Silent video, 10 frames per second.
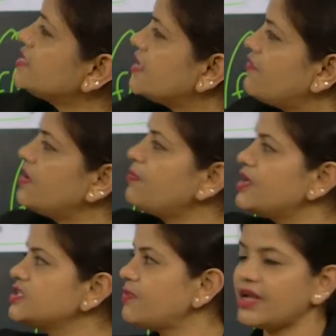is giving plus
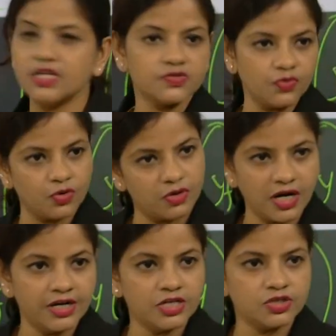minus 4.
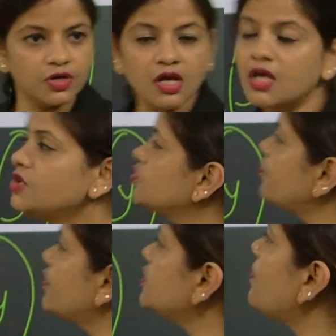Understood? So
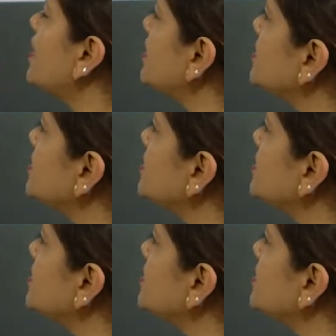first part is